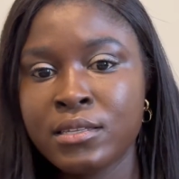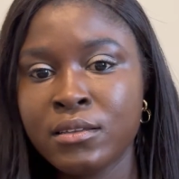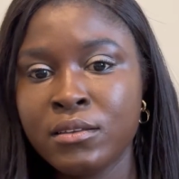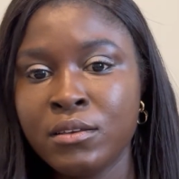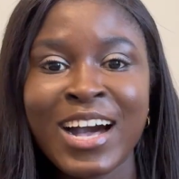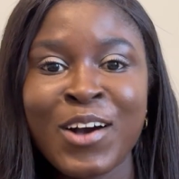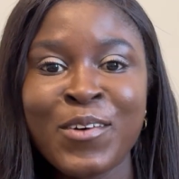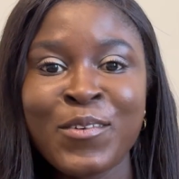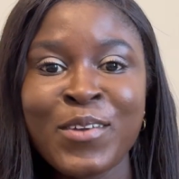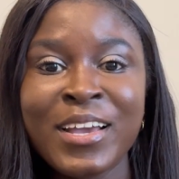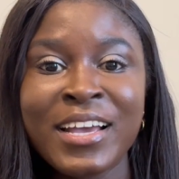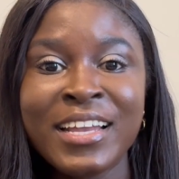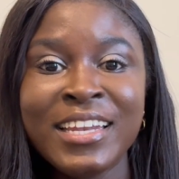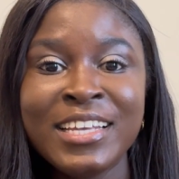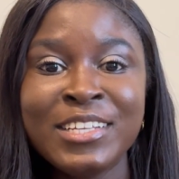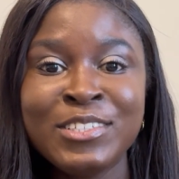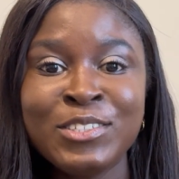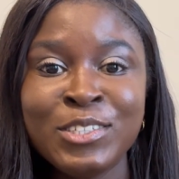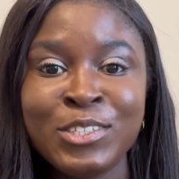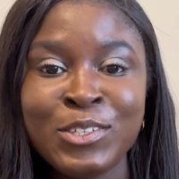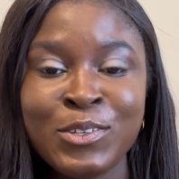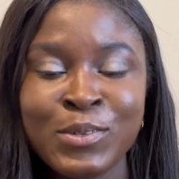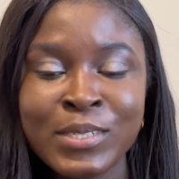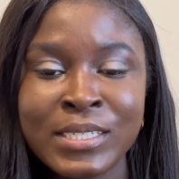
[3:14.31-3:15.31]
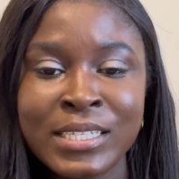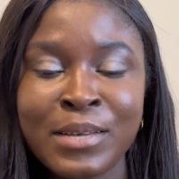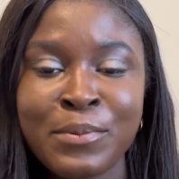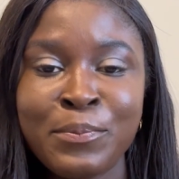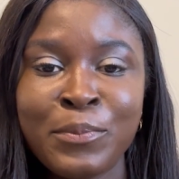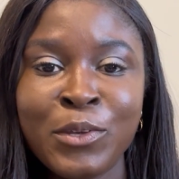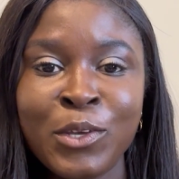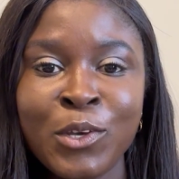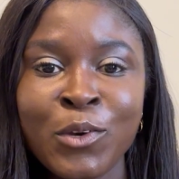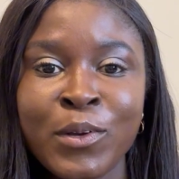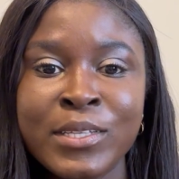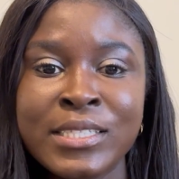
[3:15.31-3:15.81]
I'll quickly use the
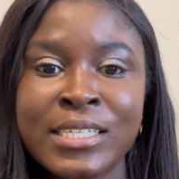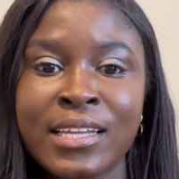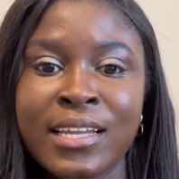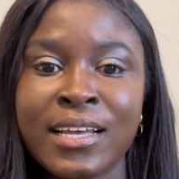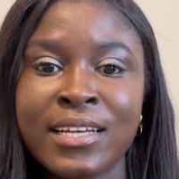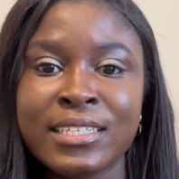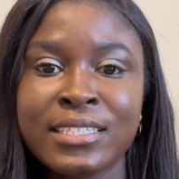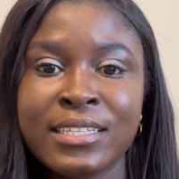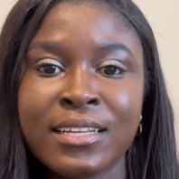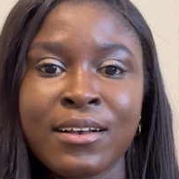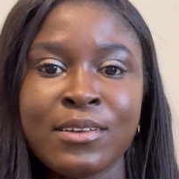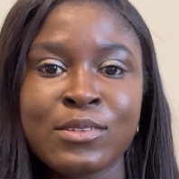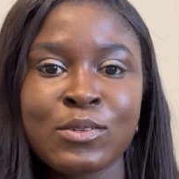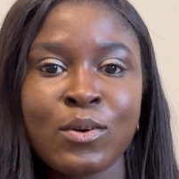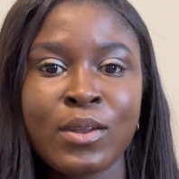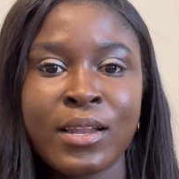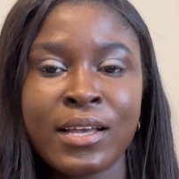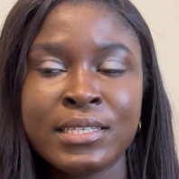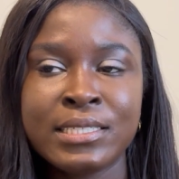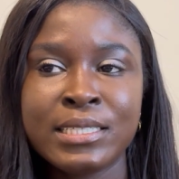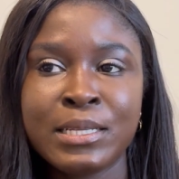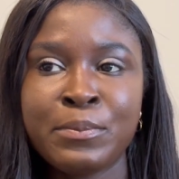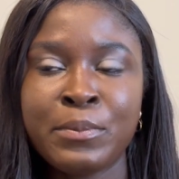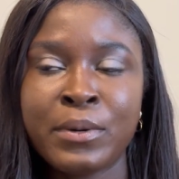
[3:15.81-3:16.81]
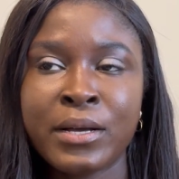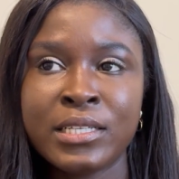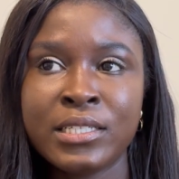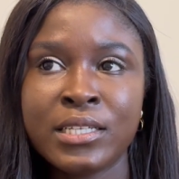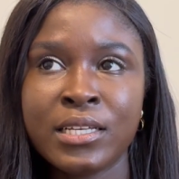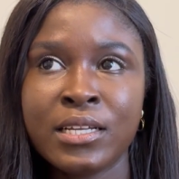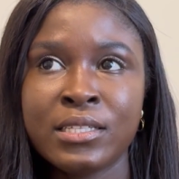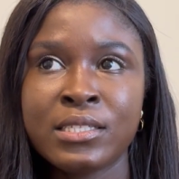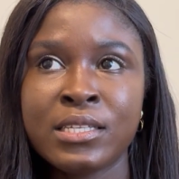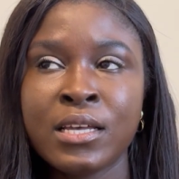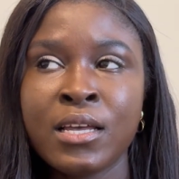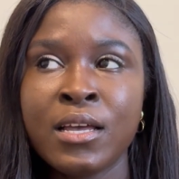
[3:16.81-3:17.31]
Pure International Scholarship
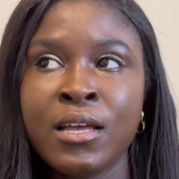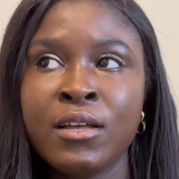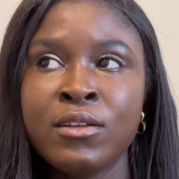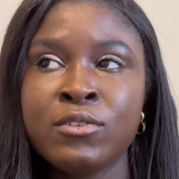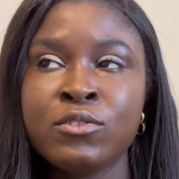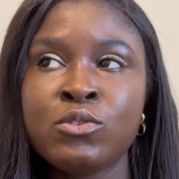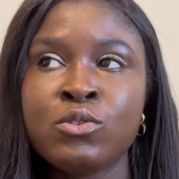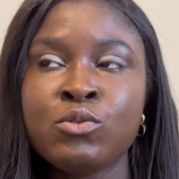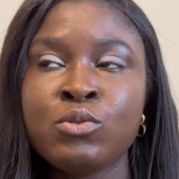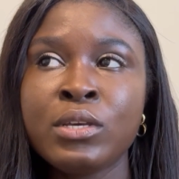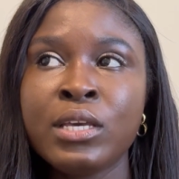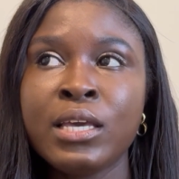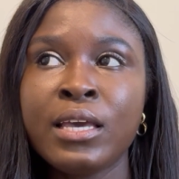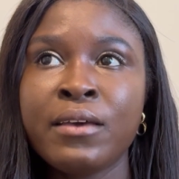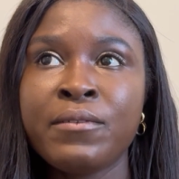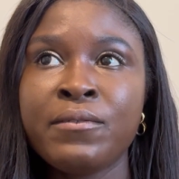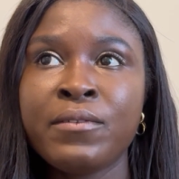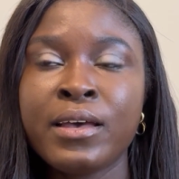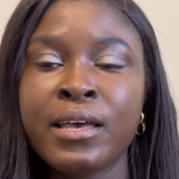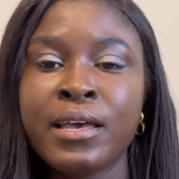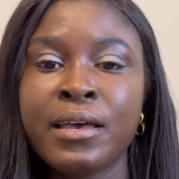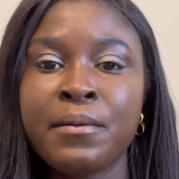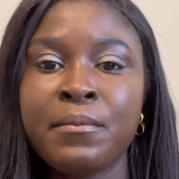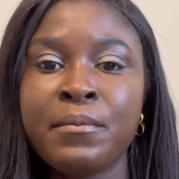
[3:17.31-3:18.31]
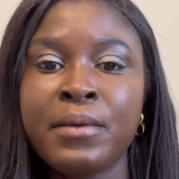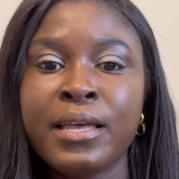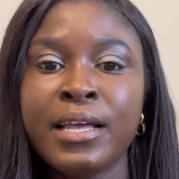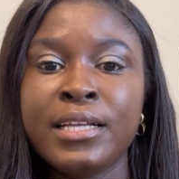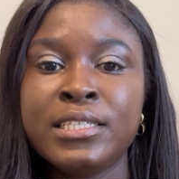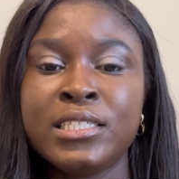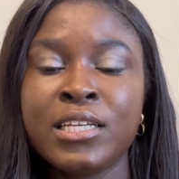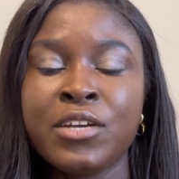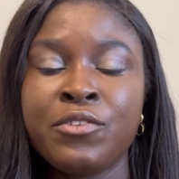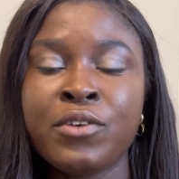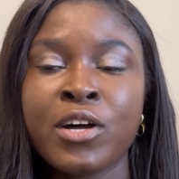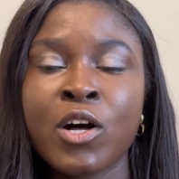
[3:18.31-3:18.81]
Budget to give a
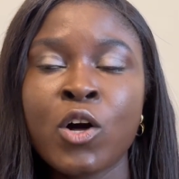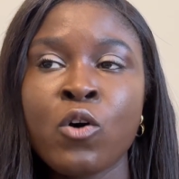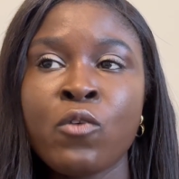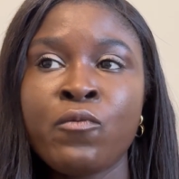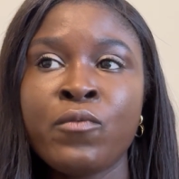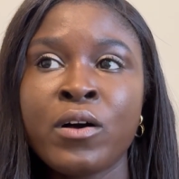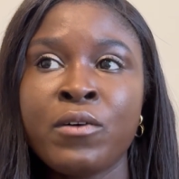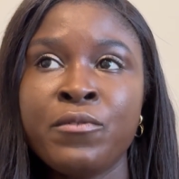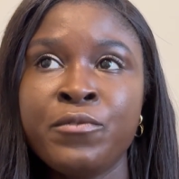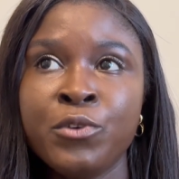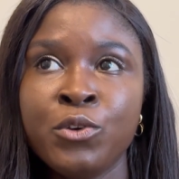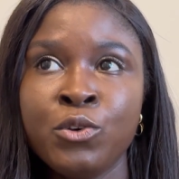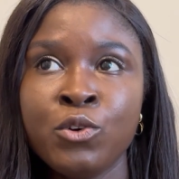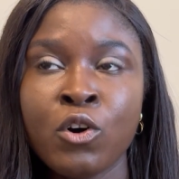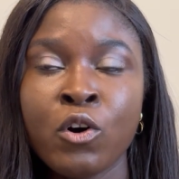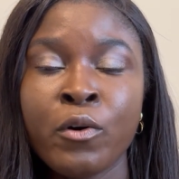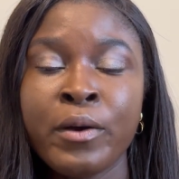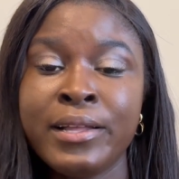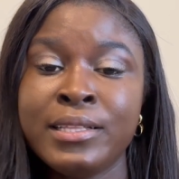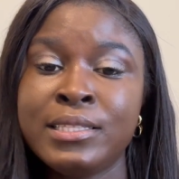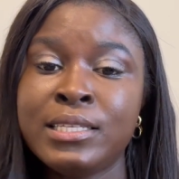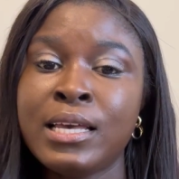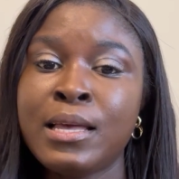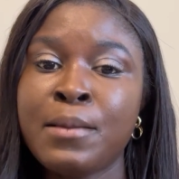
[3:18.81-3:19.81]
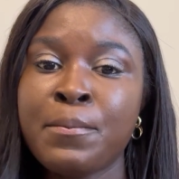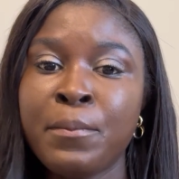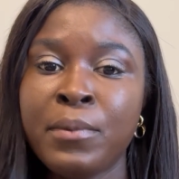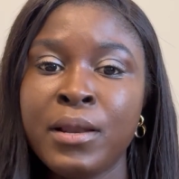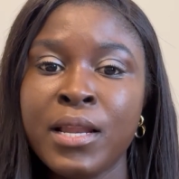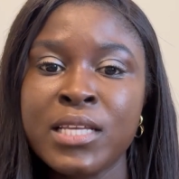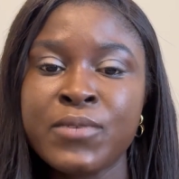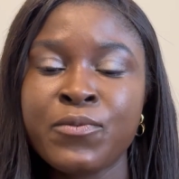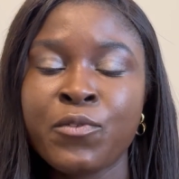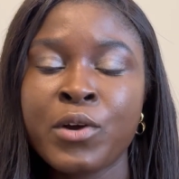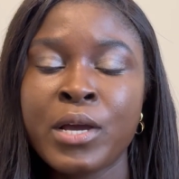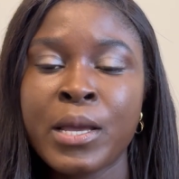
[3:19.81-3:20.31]
general overview or a
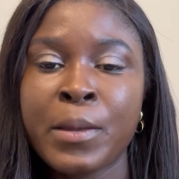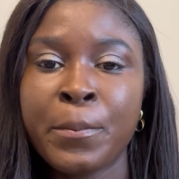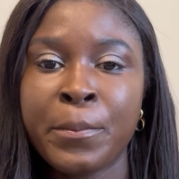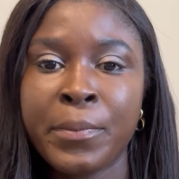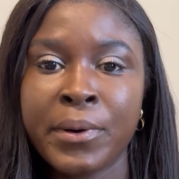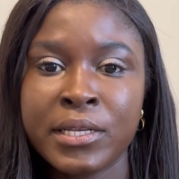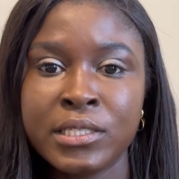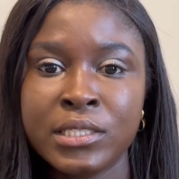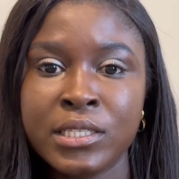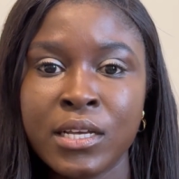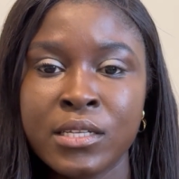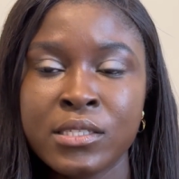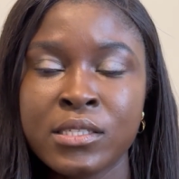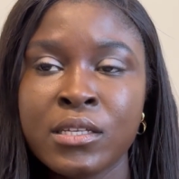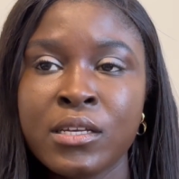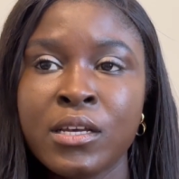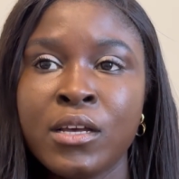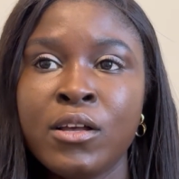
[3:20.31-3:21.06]
template for a budget,